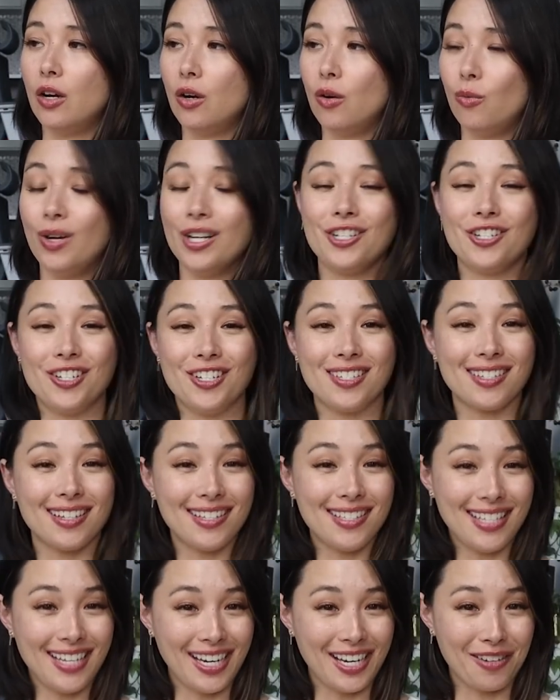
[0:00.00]
which is a
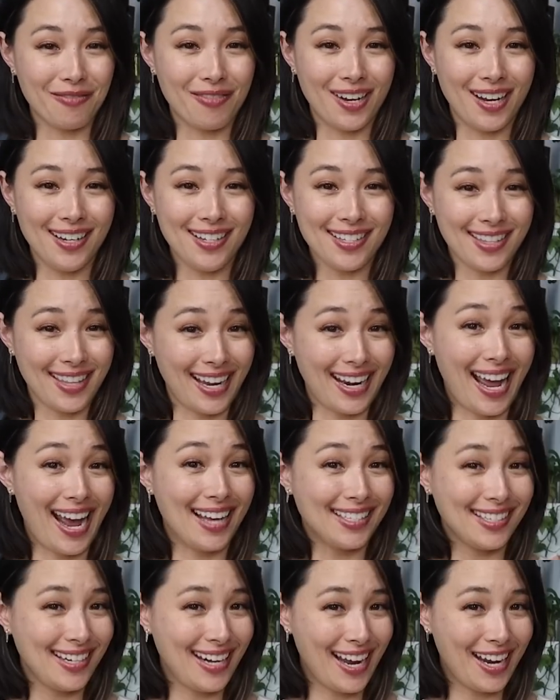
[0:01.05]
sinking fund that
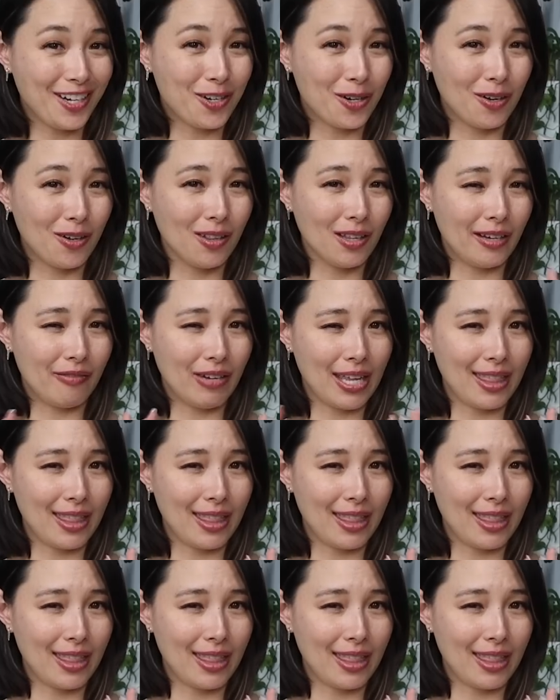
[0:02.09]
has an end goal of,